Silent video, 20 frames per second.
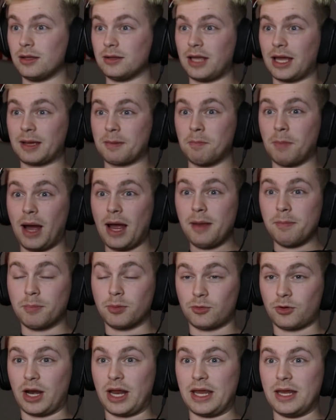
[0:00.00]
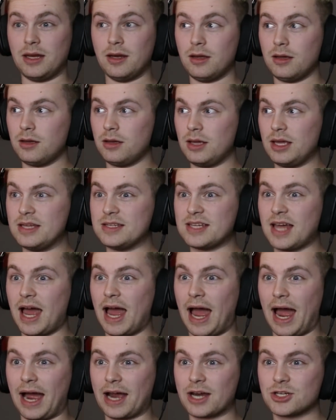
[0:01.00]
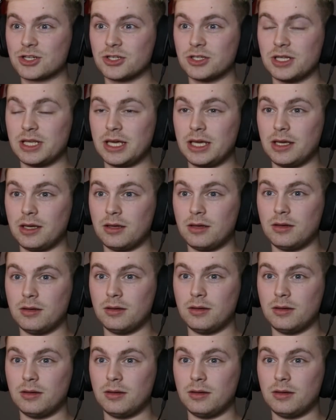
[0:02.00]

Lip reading: like my brain is actually,